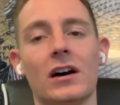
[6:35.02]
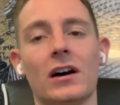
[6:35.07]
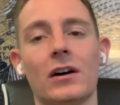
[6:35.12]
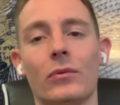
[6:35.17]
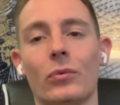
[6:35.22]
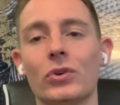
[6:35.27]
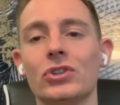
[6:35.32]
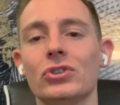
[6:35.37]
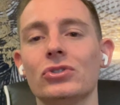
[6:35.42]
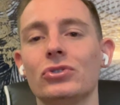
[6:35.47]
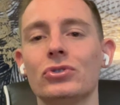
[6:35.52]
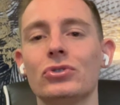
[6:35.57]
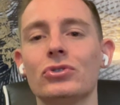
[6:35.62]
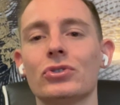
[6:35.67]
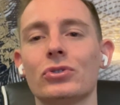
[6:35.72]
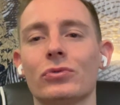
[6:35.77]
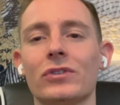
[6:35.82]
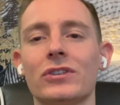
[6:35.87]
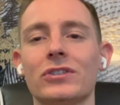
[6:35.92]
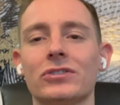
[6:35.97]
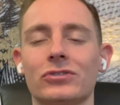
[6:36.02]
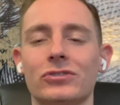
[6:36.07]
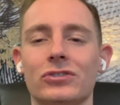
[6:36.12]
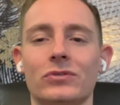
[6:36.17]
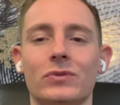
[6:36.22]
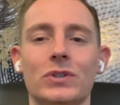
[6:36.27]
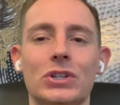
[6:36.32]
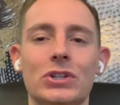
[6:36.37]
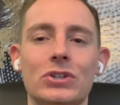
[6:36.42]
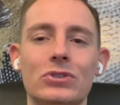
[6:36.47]
when you do your research
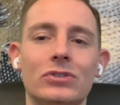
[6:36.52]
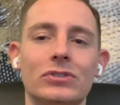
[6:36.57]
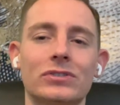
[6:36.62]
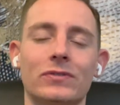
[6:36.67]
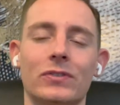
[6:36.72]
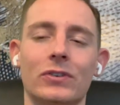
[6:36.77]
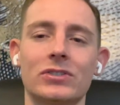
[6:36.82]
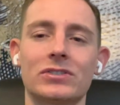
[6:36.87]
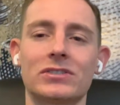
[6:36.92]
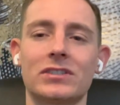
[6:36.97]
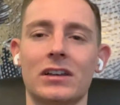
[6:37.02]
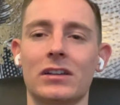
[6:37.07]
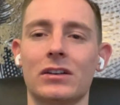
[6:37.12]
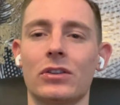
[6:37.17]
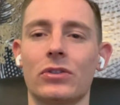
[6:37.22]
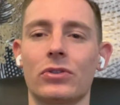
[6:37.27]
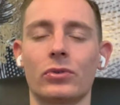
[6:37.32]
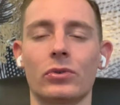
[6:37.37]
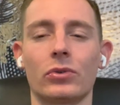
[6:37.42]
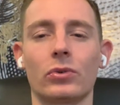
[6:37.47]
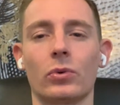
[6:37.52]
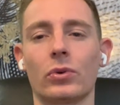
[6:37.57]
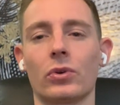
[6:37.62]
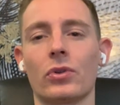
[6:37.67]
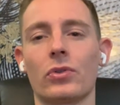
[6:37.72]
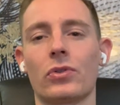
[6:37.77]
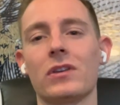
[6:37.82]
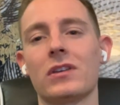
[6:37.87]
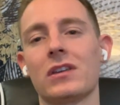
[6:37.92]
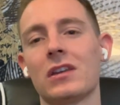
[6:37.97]
and when you do your first, second, and third
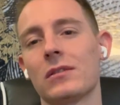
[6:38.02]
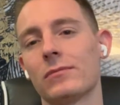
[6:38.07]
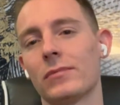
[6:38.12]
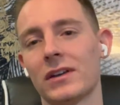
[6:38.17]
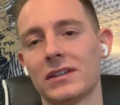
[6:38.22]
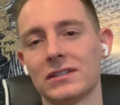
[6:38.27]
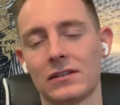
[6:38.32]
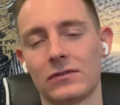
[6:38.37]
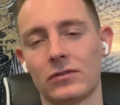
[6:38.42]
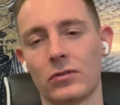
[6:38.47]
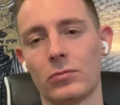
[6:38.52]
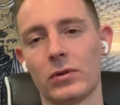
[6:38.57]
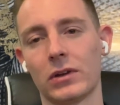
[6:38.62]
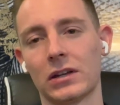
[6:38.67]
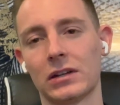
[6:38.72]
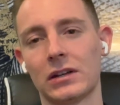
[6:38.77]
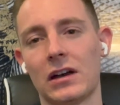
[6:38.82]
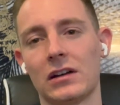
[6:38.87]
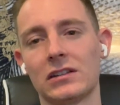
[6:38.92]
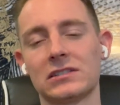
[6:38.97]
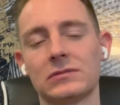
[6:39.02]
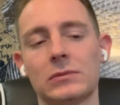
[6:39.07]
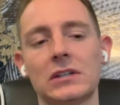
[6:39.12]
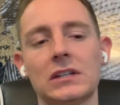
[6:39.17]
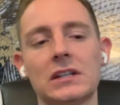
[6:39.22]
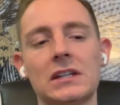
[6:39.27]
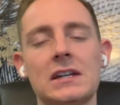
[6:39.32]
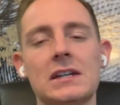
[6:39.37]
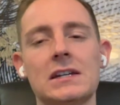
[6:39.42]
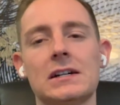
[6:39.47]
order thinking based off a big
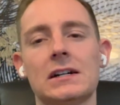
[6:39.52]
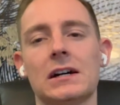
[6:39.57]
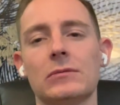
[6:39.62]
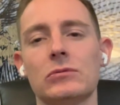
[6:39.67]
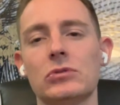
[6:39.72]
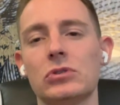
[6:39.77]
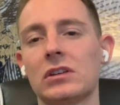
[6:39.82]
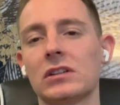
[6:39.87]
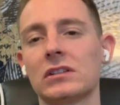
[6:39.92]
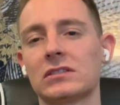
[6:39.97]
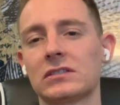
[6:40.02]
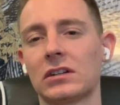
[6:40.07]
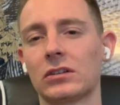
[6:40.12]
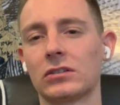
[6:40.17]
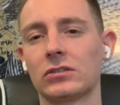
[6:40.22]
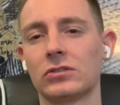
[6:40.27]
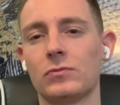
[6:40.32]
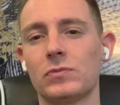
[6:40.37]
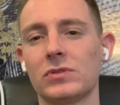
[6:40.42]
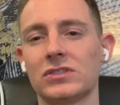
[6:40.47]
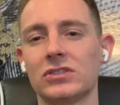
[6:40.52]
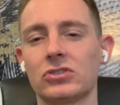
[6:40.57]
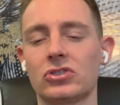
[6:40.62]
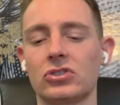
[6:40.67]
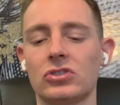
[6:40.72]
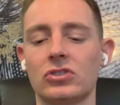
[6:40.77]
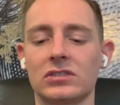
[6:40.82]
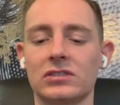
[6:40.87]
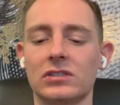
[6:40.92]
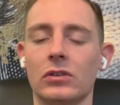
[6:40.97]
announcement, you can start to
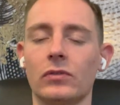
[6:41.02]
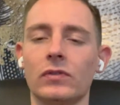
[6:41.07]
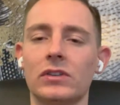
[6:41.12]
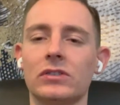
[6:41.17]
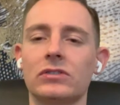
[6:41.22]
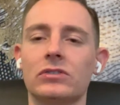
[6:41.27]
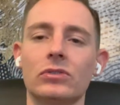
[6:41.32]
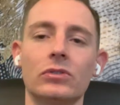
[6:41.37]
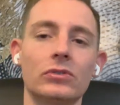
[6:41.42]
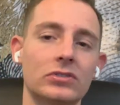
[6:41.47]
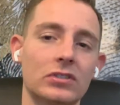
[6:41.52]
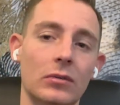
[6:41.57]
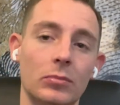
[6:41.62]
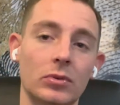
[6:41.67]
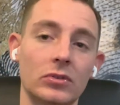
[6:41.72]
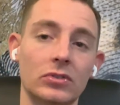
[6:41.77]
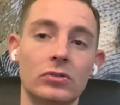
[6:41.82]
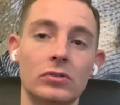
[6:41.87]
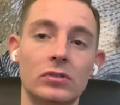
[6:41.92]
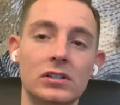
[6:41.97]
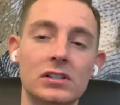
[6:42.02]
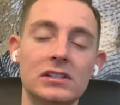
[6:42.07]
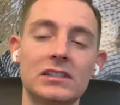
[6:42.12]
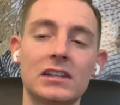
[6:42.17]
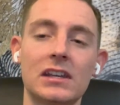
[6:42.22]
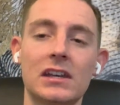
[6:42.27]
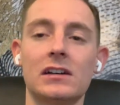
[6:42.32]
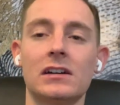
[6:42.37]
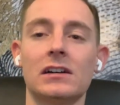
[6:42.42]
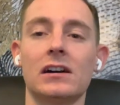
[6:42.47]
position yourself into those
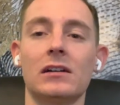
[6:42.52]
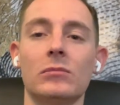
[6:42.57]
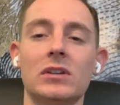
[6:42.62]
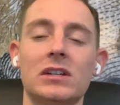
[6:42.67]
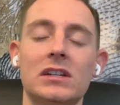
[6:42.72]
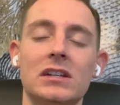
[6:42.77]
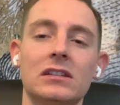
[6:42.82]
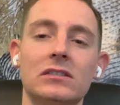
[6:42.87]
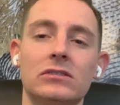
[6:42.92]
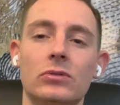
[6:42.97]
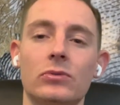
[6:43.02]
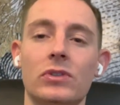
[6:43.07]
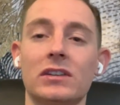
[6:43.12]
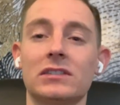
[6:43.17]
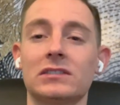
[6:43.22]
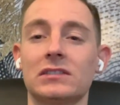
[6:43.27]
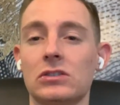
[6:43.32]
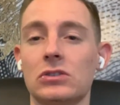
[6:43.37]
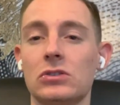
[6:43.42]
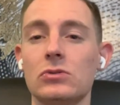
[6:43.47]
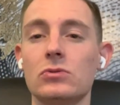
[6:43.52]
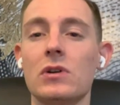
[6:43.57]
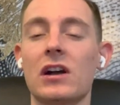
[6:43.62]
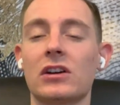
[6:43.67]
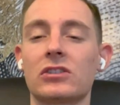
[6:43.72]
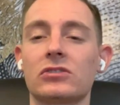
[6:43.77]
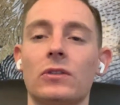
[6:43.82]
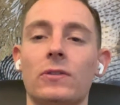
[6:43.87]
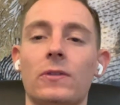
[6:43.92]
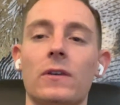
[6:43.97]
opportunities and into things that you
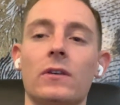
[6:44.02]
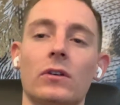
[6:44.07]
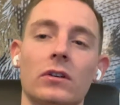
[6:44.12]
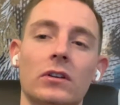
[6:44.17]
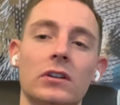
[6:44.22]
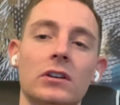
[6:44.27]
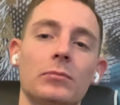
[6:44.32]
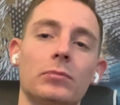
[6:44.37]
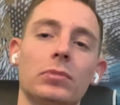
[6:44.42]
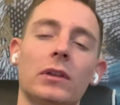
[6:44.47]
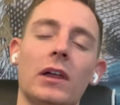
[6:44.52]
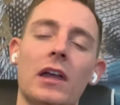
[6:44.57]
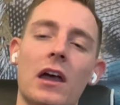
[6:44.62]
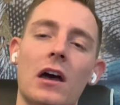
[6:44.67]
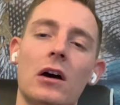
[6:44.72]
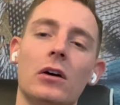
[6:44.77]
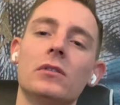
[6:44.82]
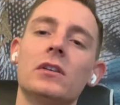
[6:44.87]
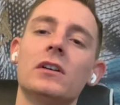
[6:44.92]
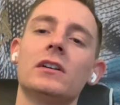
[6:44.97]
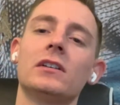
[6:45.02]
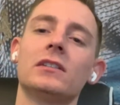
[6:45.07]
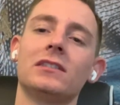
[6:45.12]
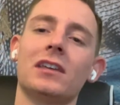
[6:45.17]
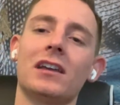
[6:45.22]
actually think are going to play out.